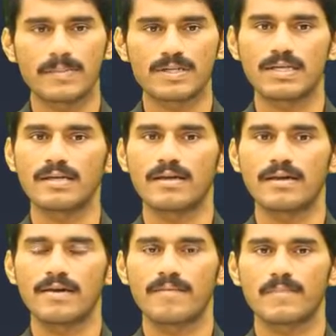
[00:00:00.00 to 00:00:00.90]

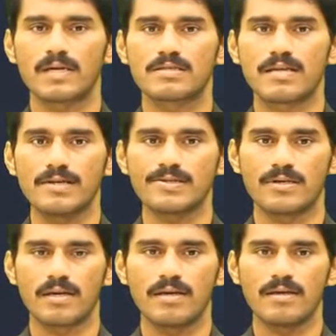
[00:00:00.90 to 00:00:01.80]
machinery,
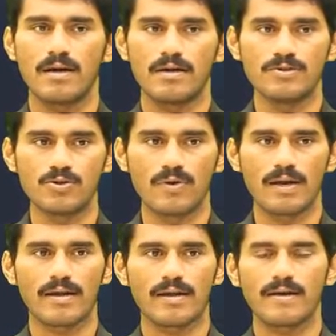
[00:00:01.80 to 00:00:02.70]
stationery,
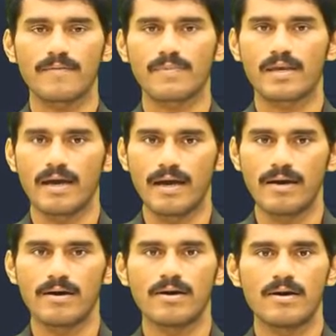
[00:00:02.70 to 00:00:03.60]
jewelry,
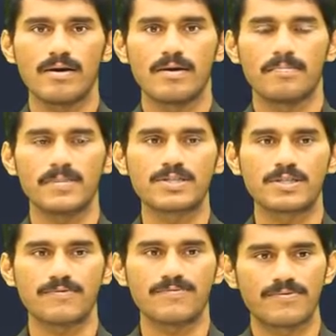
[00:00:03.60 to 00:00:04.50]
hair,
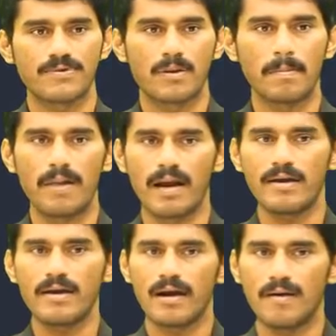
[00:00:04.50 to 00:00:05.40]
mischief,
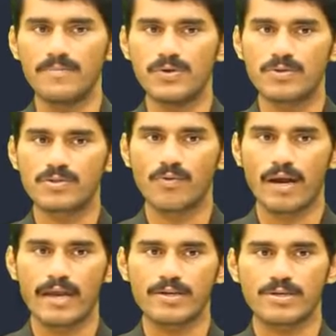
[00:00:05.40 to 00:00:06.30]
bread, abuse,
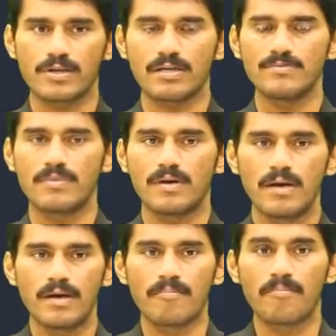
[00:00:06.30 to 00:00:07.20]
vocation,
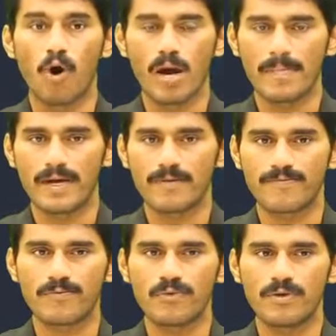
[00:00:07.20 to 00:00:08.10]
employment,
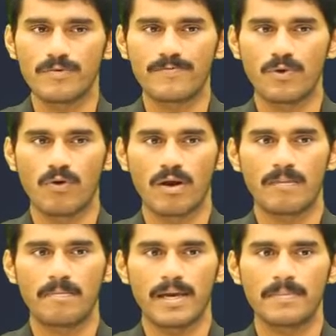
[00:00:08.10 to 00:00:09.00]
food,
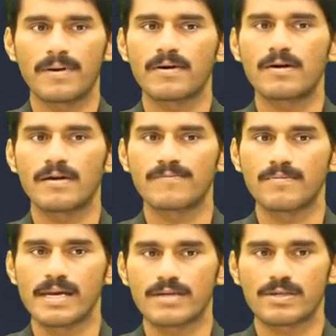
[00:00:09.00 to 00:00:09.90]
fuel, paper,
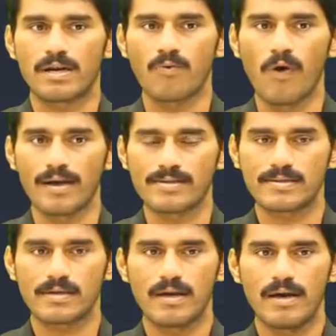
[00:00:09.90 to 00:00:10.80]
information,
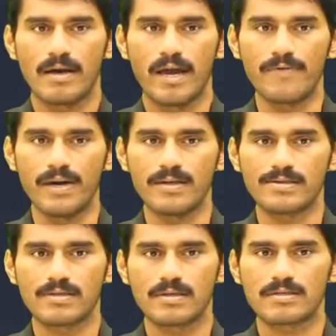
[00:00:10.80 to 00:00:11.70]
advice,
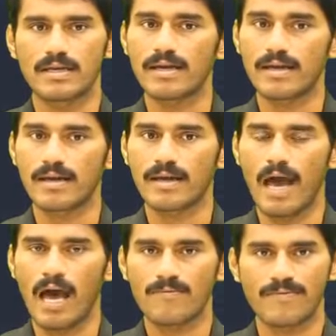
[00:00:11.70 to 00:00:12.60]
evidence, scenery,
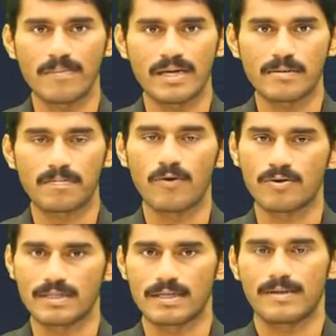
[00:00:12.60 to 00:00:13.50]
alphabet,
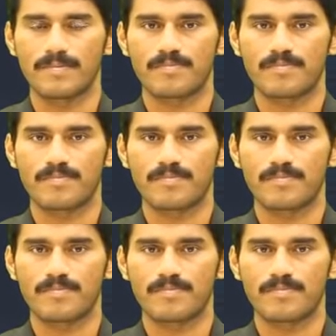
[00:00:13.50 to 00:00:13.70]
poetry.